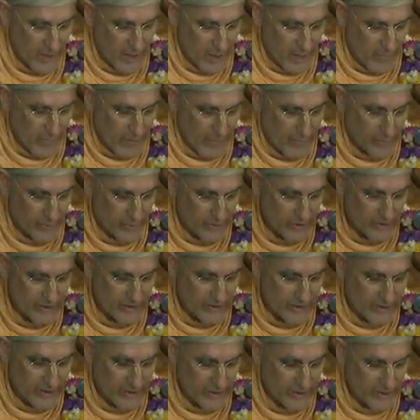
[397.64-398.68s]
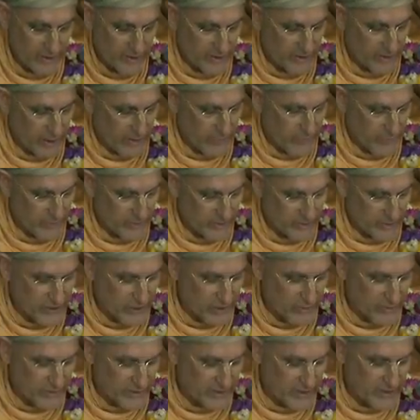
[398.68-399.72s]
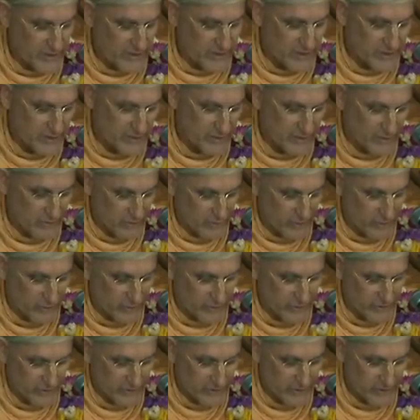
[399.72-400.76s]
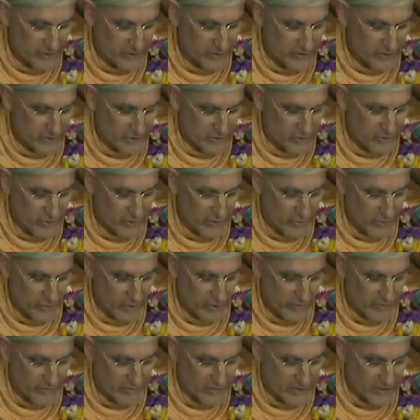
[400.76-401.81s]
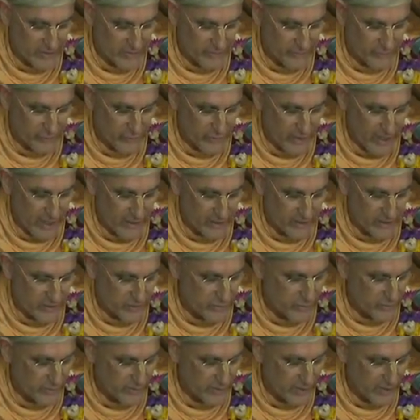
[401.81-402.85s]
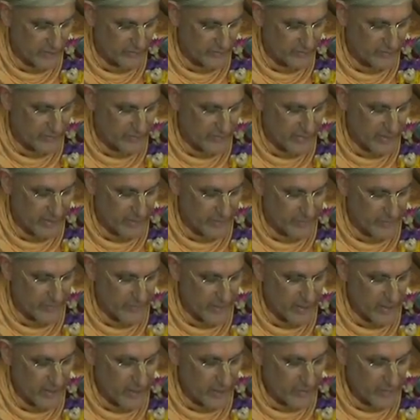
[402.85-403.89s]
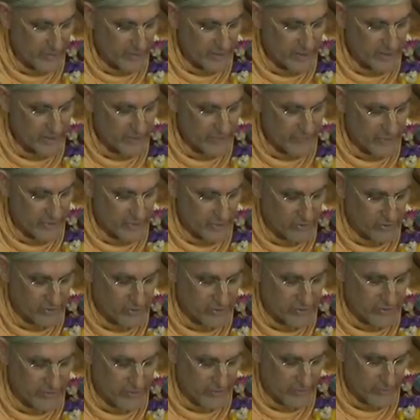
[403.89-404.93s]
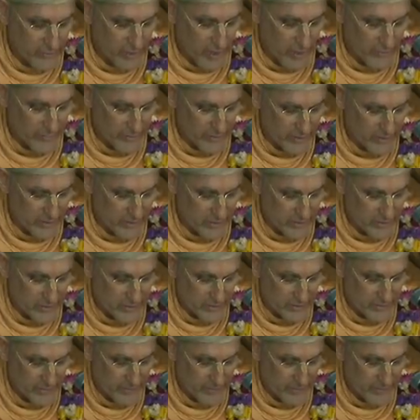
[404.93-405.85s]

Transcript: By personally killing them with his own disc, Lord Krishna destroyed whatever sinful actions were left in them because of the curse of the Brahmanas.